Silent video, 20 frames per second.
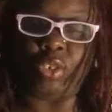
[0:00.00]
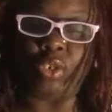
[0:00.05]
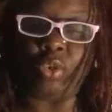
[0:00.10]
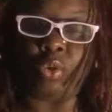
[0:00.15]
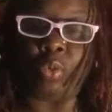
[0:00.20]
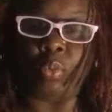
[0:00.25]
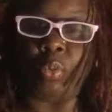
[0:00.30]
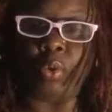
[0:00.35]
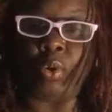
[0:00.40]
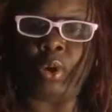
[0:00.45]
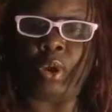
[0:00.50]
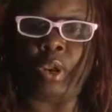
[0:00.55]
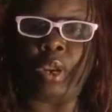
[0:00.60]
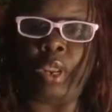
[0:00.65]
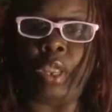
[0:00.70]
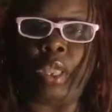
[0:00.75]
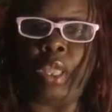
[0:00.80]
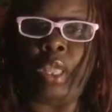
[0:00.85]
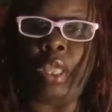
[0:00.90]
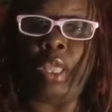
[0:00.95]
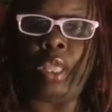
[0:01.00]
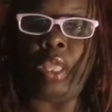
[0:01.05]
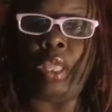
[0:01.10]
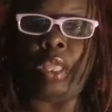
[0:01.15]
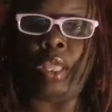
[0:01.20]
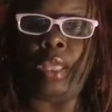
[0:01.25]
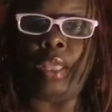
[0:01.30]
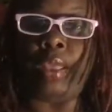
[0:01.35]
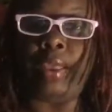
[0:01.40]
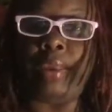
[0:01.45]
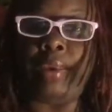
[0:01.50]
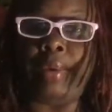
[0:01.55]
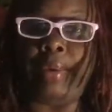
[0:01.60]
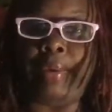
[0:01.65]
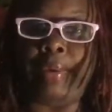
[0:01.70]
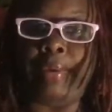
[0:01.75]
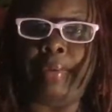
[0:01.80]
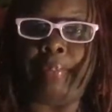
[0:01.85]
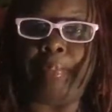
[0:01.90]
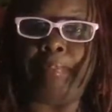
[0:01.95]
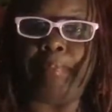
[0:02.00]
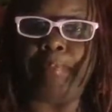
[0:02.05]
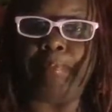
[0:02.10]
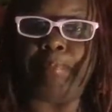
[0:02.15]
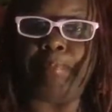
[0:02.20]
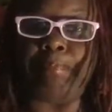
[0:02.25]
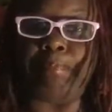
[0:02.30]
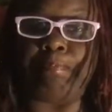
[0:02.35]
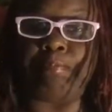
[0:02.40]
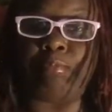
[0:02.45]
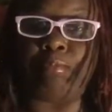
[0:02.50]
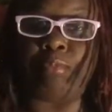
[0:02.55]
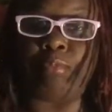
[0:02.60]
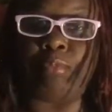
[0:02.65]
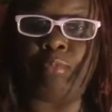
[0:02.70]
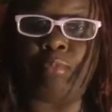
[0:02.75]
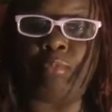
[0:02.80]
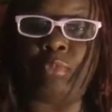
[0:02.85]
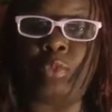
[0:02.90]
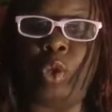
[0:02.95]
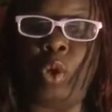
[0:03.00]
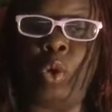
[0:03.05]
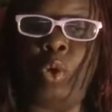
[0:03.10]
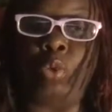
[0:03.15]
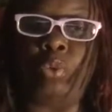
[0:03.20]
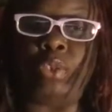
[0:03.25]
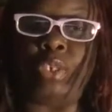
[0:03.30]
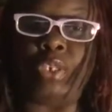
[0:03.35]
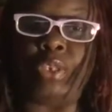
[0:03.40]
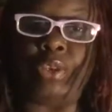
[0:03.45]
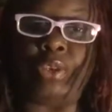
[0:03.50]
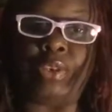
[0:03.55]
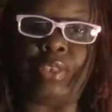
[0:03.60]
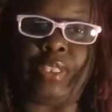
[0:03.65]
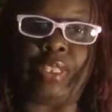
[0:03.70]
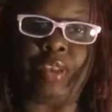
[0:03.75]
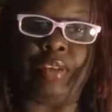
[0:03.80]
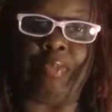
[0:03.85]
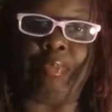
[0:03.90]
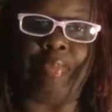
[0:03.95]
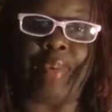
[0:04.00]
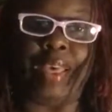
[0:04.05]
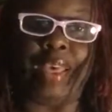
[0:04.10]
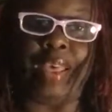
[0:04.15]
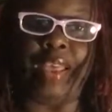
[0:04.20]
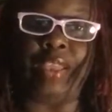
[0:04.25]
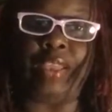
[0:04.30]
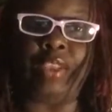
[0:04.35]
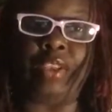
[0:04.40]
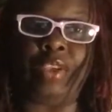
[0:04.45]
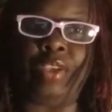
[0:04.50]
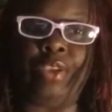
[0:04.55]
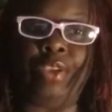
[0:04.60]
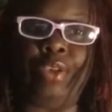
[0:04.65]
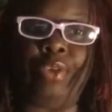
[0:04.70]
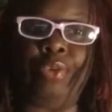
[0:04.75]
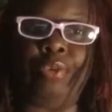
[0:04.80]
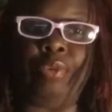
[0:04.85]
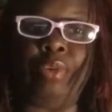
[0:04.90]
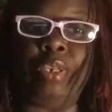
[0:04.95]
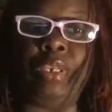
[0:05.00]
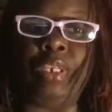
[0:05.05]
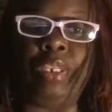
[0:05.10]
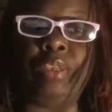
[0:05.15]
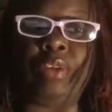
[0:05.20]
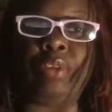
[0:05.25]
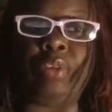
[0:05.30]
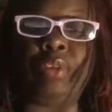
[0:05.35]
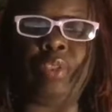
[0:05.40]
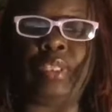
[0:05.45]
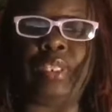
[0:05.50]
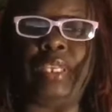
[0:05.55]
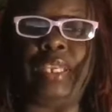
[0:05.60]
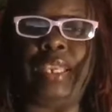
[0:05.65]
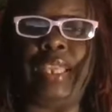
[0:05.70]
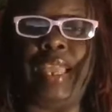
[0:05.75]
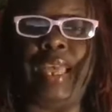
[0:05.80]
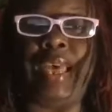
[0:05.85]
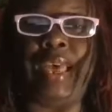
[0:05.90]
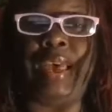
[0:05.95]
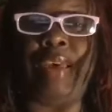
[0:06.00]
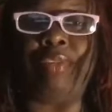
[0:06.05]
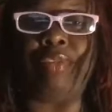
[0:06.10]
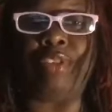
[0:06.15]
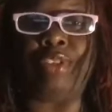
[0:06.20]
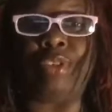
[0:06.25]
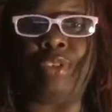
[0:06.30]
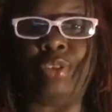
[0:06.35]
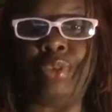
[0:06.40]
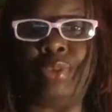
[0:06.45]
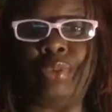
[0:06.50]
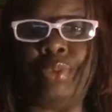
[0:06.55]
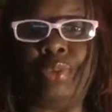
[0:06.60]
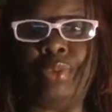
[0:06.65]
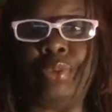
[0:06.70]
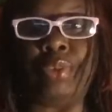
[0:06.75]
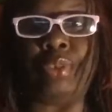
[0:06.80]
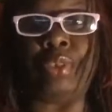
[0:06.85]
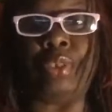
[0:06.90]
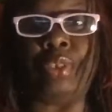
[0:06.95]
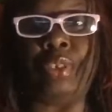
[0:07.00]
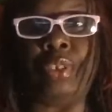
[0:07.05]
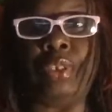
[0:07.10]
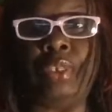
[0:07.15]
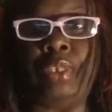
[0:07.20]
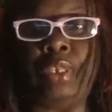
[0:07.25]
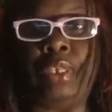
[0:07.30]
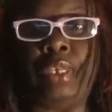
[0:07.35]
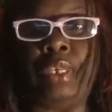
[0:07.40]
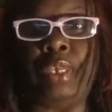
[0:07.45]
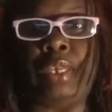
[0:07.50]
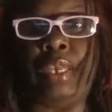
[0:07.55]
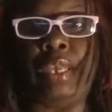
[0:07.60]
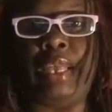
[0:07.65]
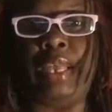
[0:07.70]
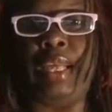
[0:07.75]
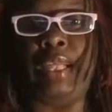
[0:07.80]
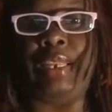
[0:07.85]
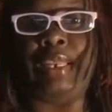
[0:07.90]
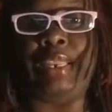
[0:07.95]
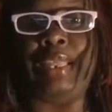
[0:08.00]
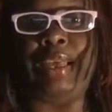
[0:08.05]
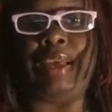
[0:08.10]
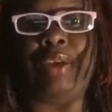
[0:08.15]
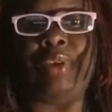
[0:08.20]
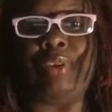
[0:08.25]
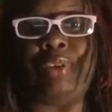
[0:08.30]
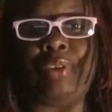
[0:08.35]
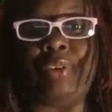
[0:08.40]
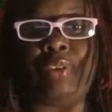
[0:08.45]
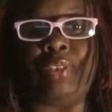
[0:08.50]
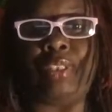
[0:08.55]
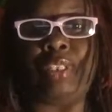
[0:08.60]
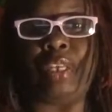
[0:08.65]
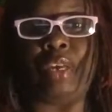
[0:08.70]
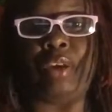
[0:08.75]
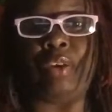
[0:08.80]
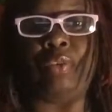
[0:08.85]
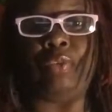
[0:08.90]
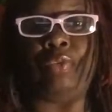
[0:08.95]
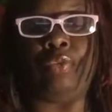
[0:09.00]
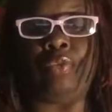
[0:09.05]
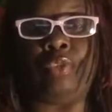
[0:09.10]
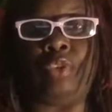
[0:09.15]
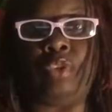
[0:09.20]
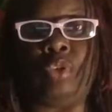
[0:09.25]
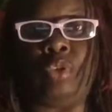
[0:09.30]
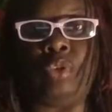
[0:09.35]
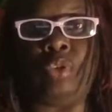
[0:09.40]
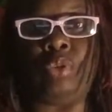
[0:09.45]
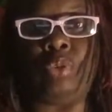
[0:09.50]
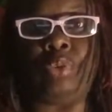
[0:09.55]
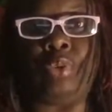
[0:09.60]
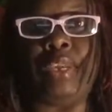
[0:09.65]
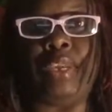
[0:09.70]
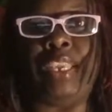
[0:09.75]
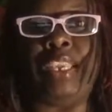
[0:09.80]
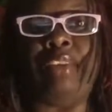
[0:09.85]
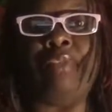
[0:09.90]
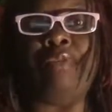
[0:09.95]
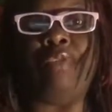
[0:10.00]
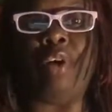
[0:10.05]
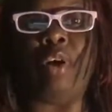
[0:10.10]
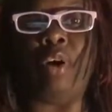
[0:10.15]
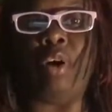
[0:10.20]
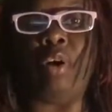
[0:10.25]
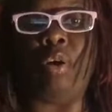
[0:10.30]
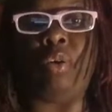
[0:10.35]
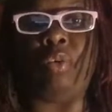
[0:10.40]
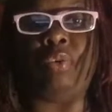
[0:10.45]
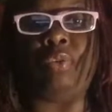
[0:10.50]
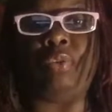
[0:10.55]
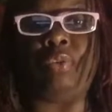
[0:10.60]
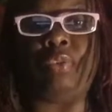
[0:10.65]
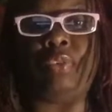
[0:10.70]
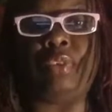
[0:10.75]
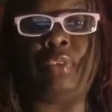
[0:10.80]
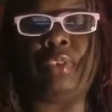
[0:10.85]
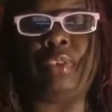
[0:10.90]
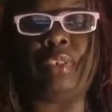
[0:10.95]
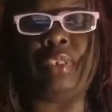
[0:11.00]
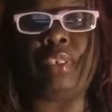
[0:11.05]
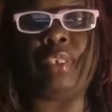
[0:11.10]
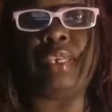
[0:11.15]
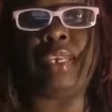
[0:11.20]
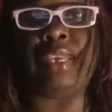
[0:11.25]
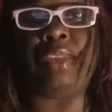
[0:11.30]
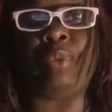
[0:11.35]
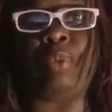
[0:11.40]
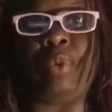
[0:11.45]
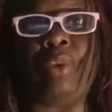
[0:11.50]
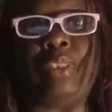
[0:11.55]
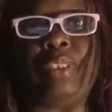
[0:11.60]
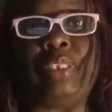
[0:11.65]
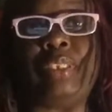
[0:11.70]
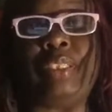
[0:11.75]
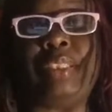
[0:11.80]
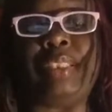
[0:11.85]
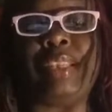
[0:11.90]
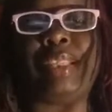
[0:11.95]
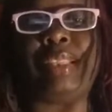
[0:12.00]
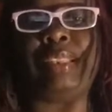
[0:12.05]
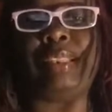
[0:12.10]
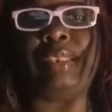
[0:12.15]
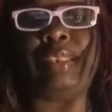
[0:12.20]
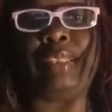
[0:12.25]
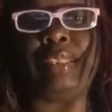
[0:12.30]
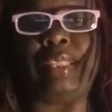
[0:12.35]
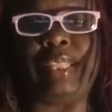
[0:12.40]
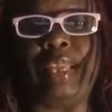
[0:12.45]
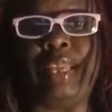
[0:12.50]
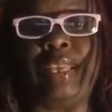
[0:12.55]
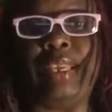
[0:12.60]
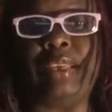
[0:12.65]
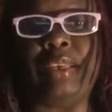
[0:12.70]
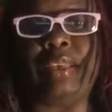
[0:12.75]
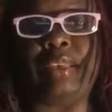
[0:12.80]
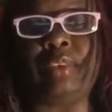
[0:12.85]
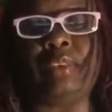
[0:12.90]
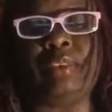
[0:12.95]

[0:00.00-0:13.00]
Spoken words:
no more um, holding yourself back. You literally have to allow yourself to evolve. And what does that look like?